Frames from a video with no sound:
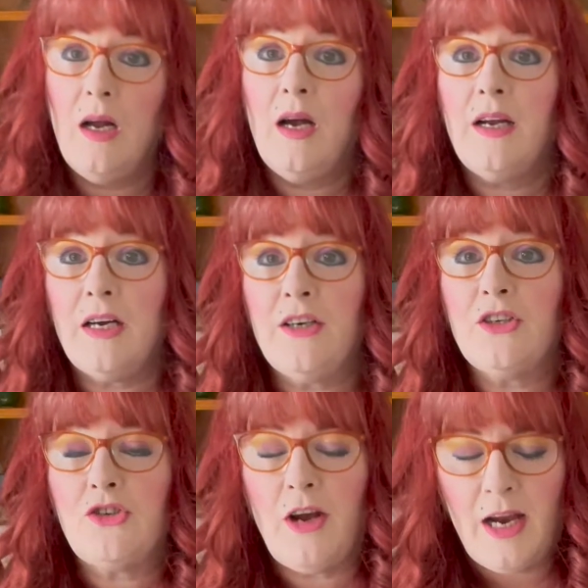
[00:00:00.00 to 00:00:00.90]
an under
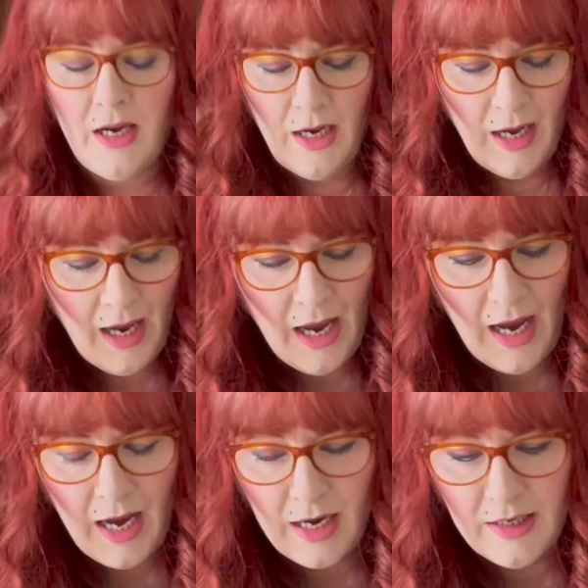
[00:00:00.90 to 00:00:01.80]
tray,
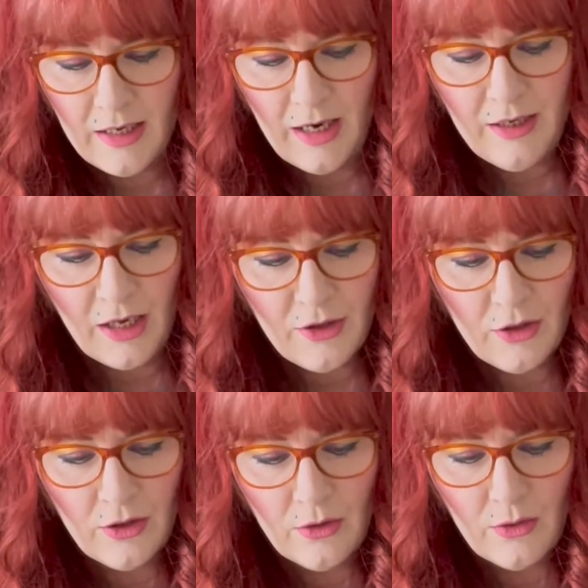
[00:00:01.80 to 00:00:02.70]
and another